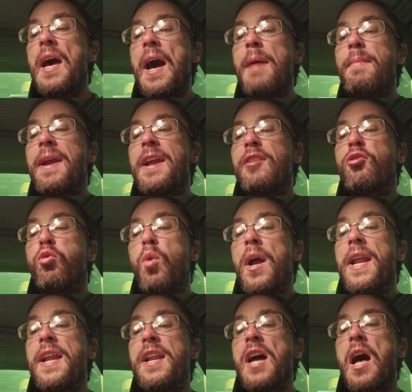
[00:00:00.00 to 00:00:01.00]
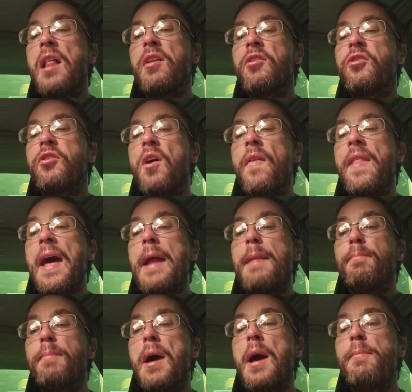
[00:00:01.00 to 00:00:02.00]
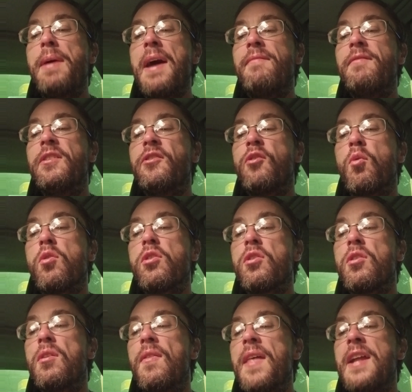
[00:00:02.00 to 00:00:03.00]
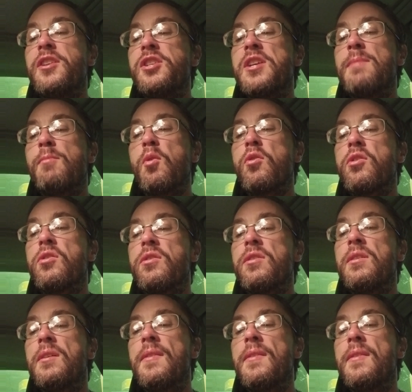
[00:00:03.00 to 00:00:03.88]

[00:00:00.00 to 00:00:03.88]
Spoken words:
made $20 on that Bob Evans order that Jim ordered.